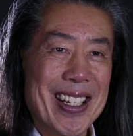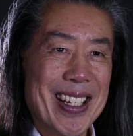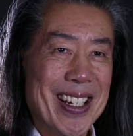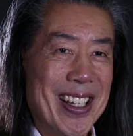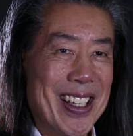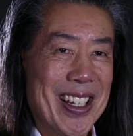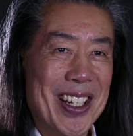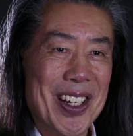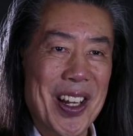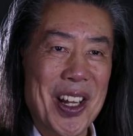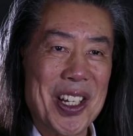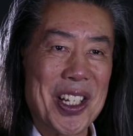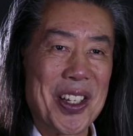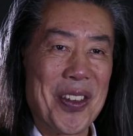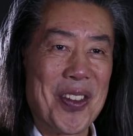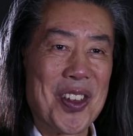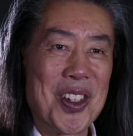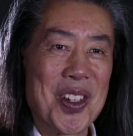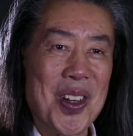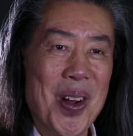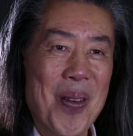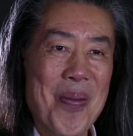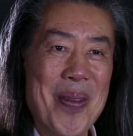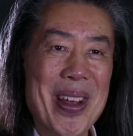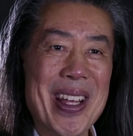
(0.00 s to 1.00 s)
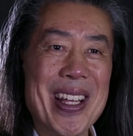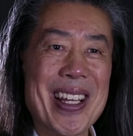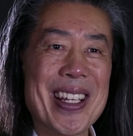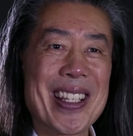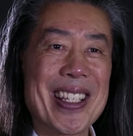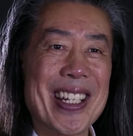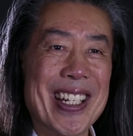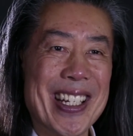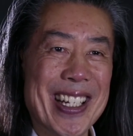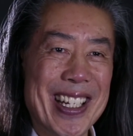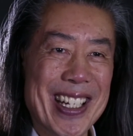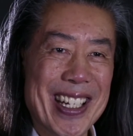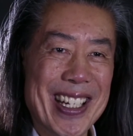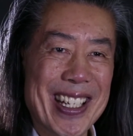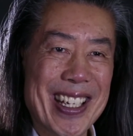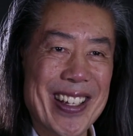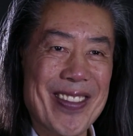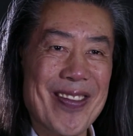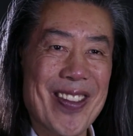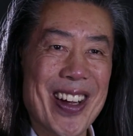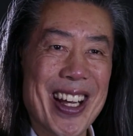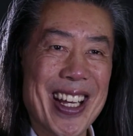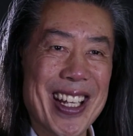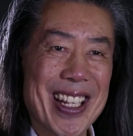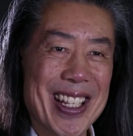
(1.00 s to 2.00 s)
and there's lots of shopping in the
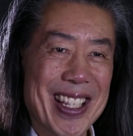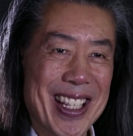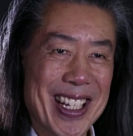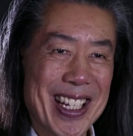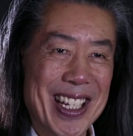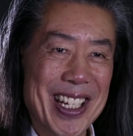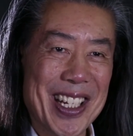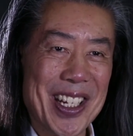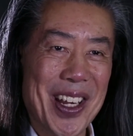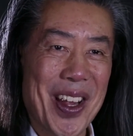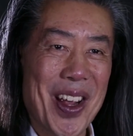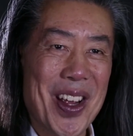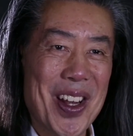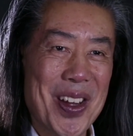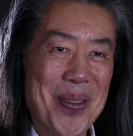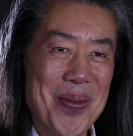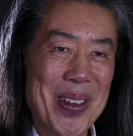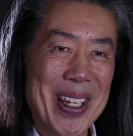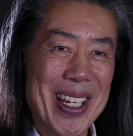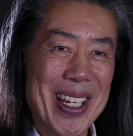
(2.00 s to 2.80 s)
city where this is going to